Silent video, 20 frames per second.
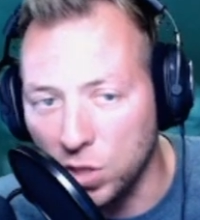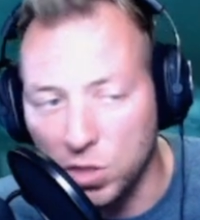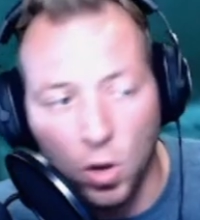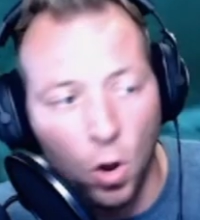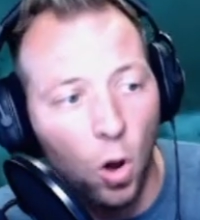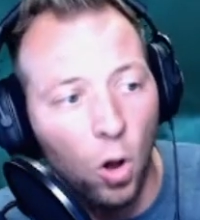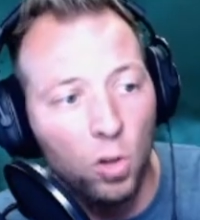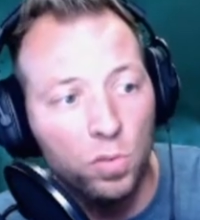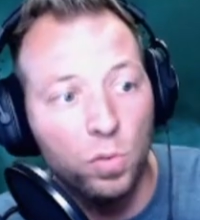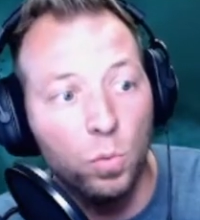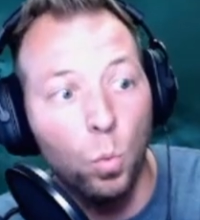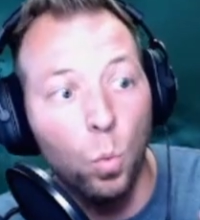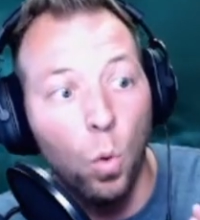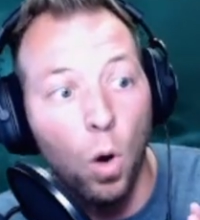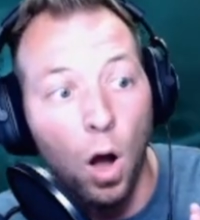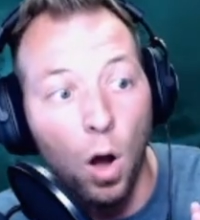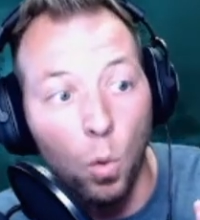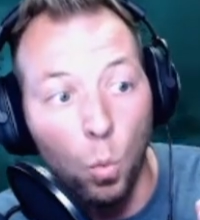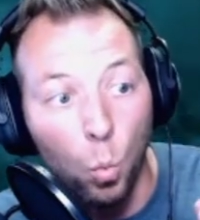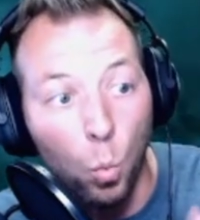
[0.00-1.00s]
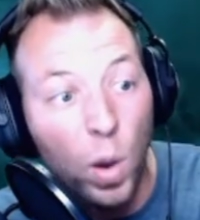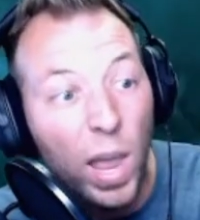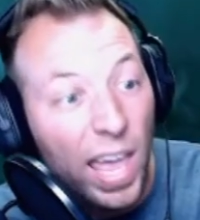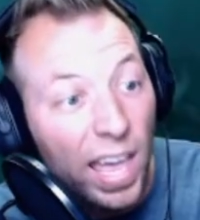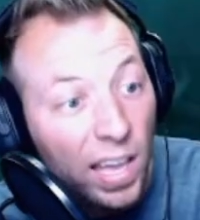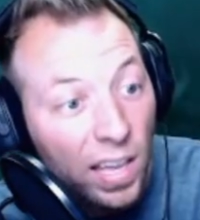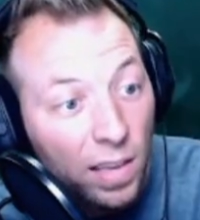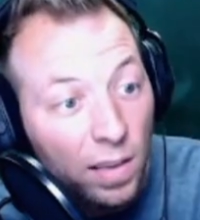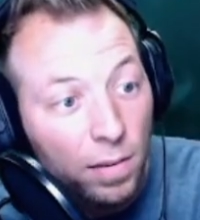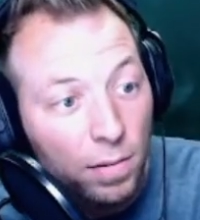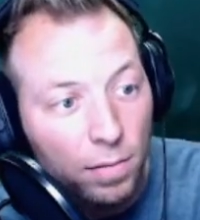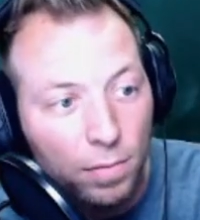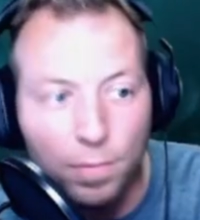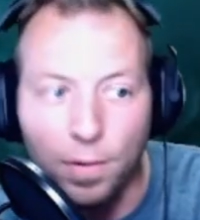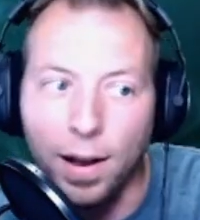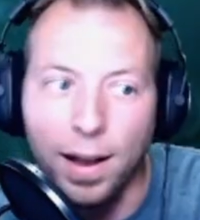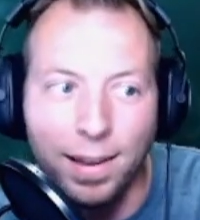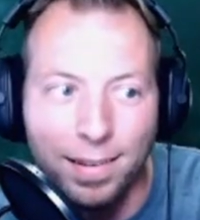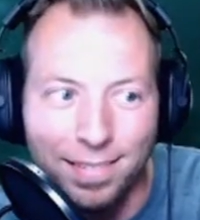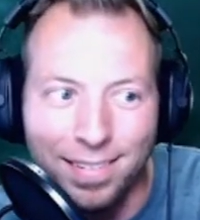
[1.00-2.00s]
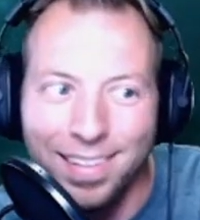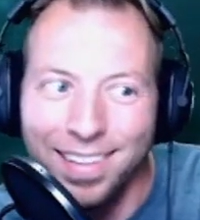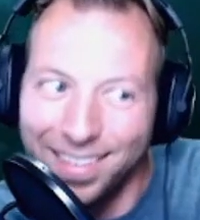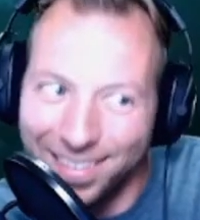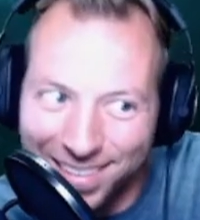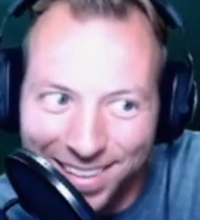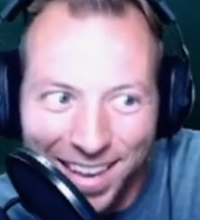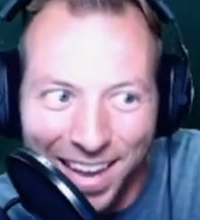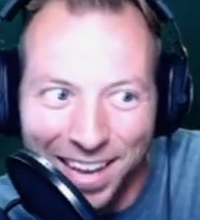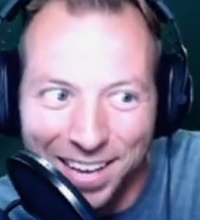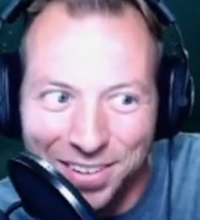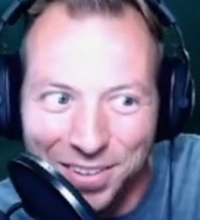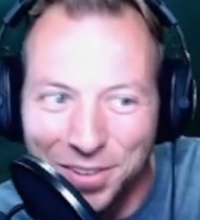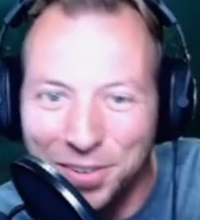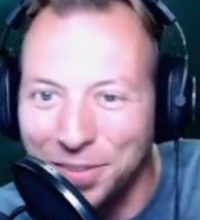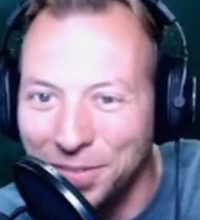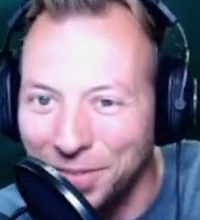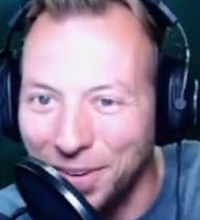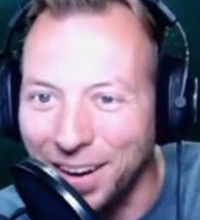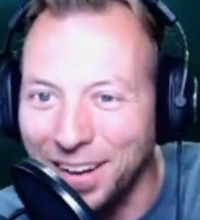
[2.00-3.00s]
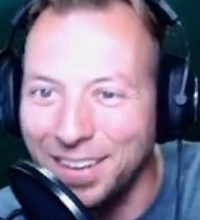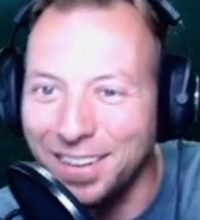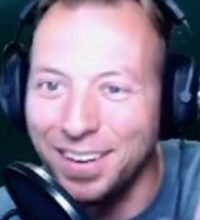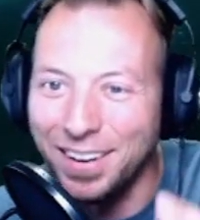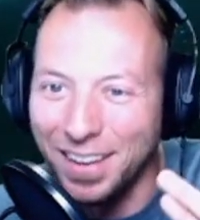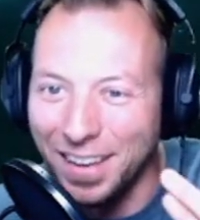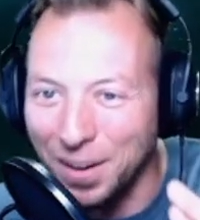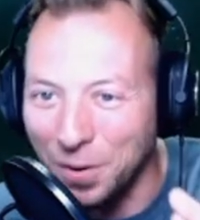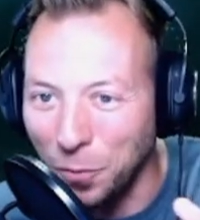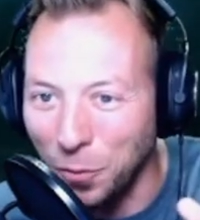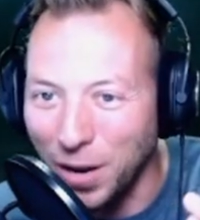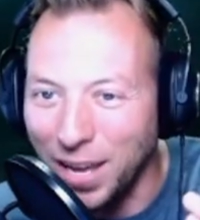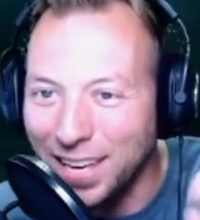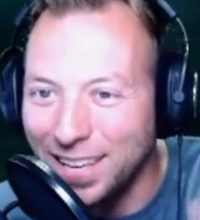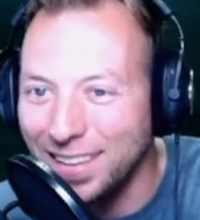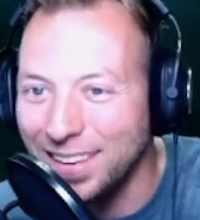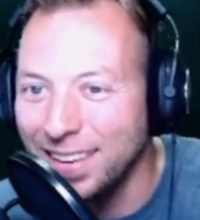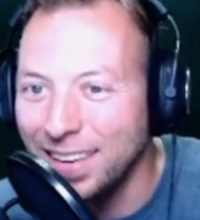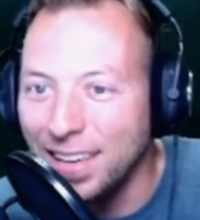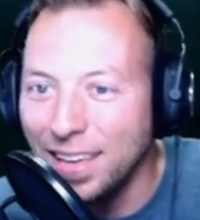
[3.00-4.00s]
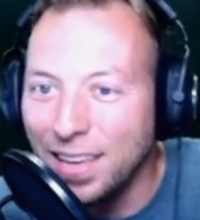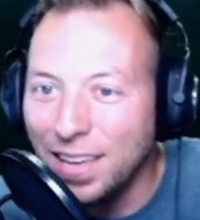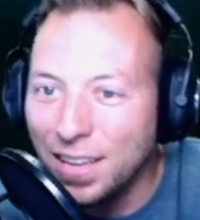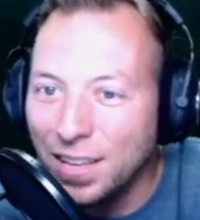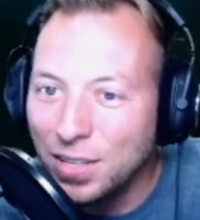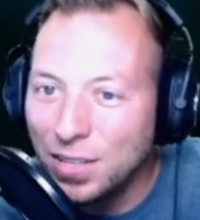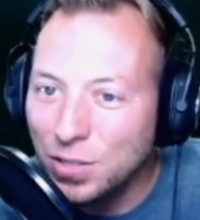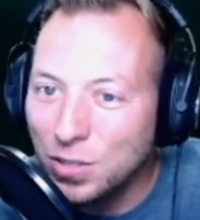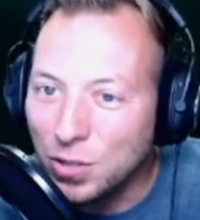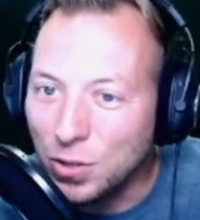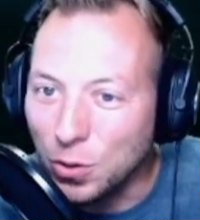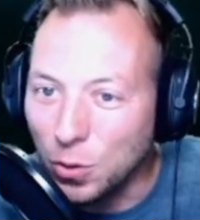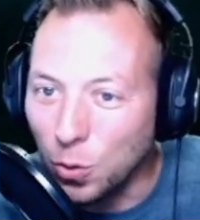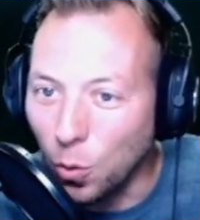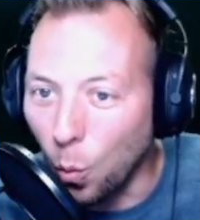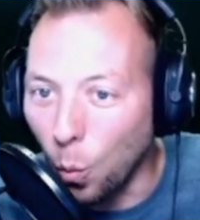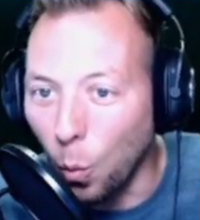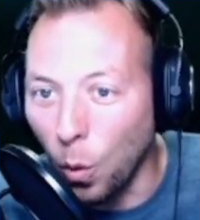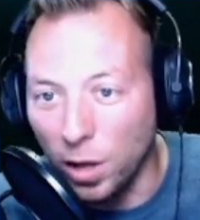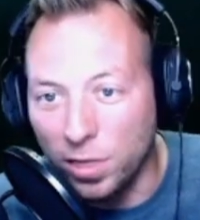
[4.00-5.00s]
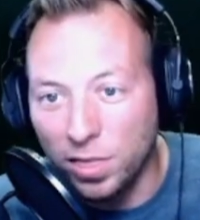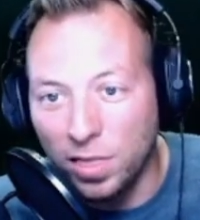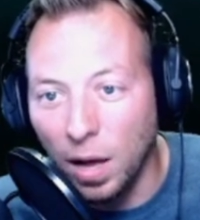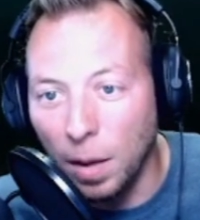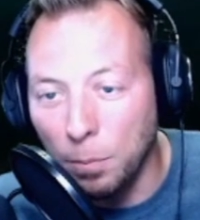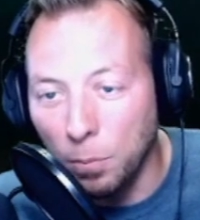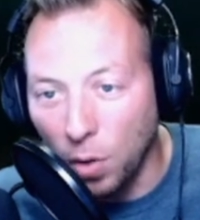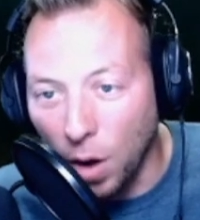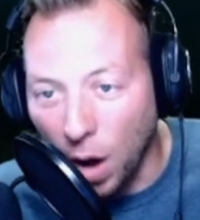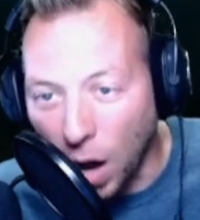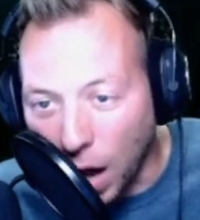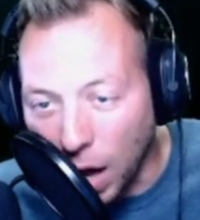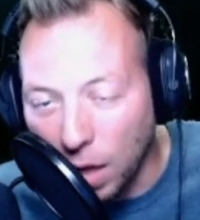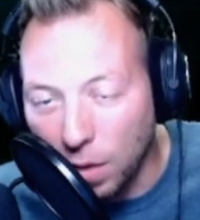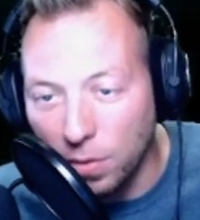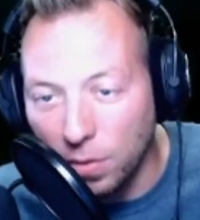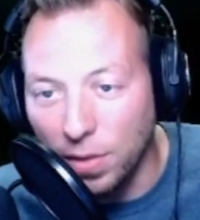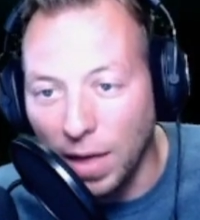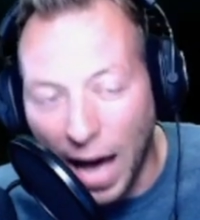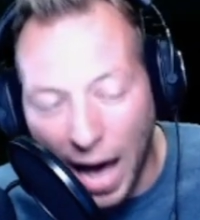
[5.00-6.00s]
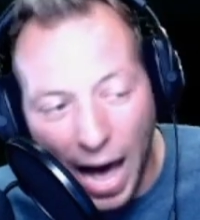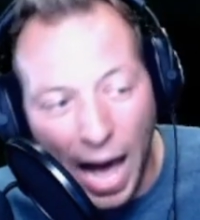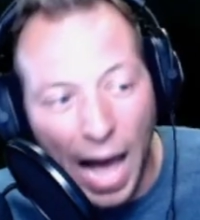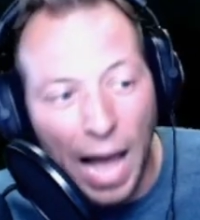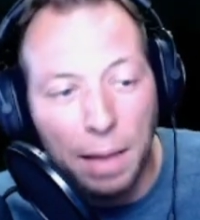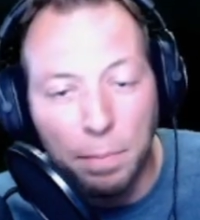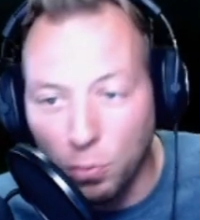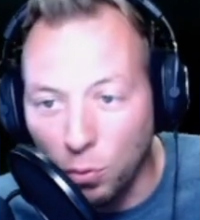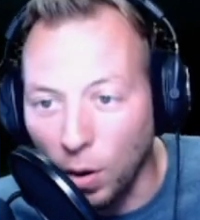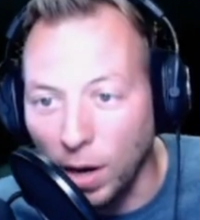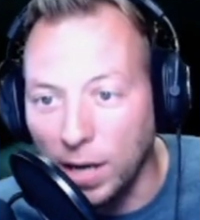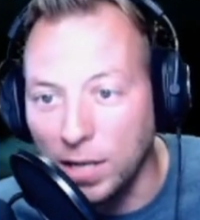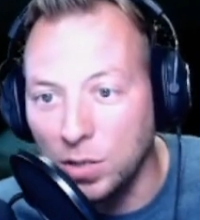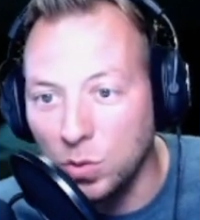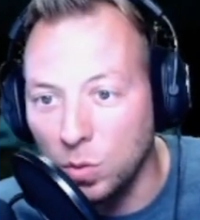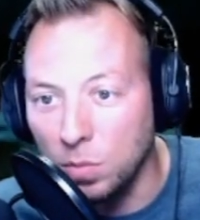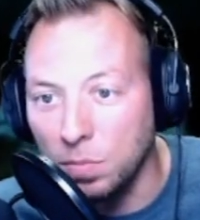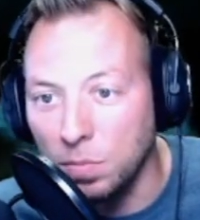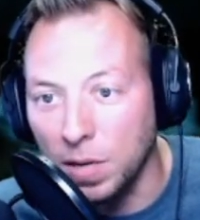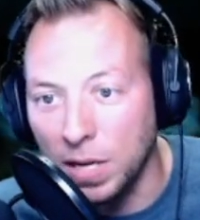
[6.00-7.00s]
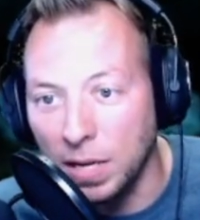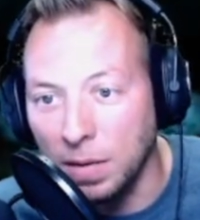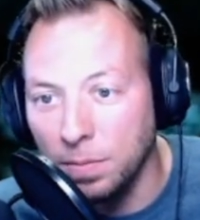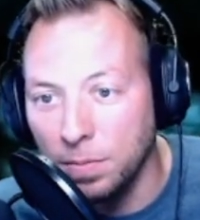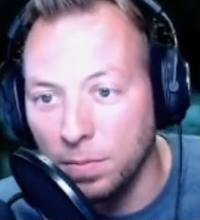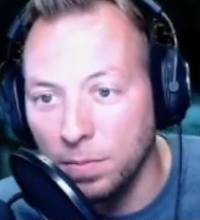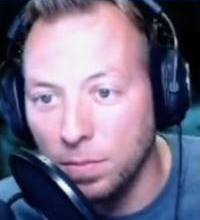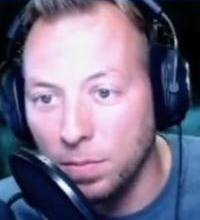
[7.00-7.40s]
called a wick, right? A candle, right? Hit a wick to what the high price would be.